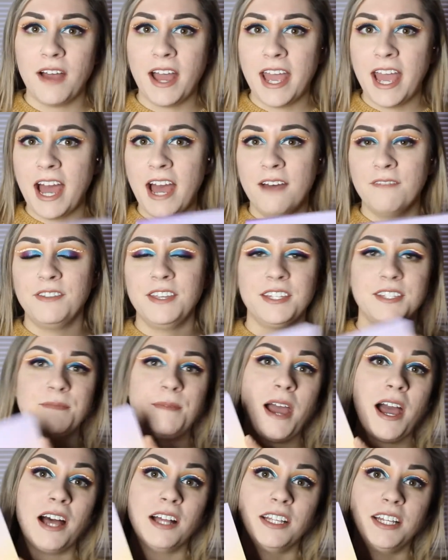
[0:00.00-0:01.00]
I have this
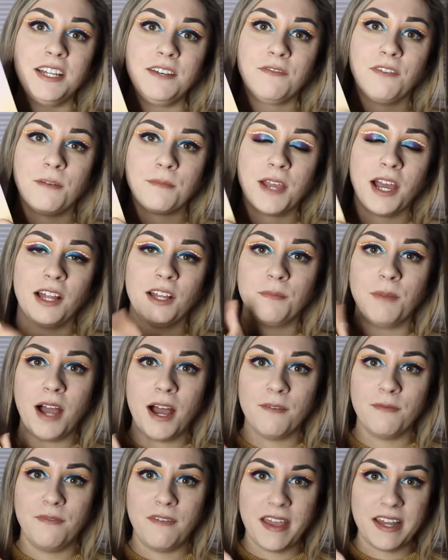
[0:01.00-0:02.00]
palette from
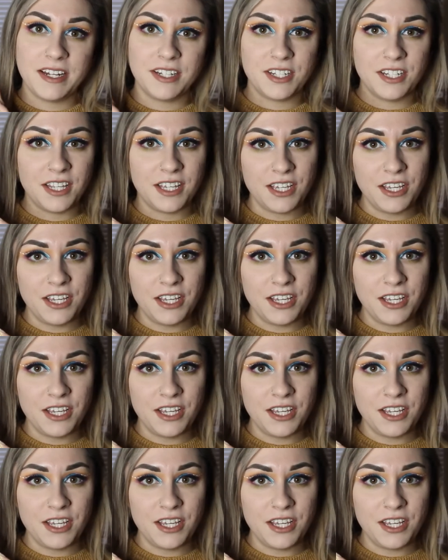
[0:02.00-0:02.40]
Colourpop, Fade Into the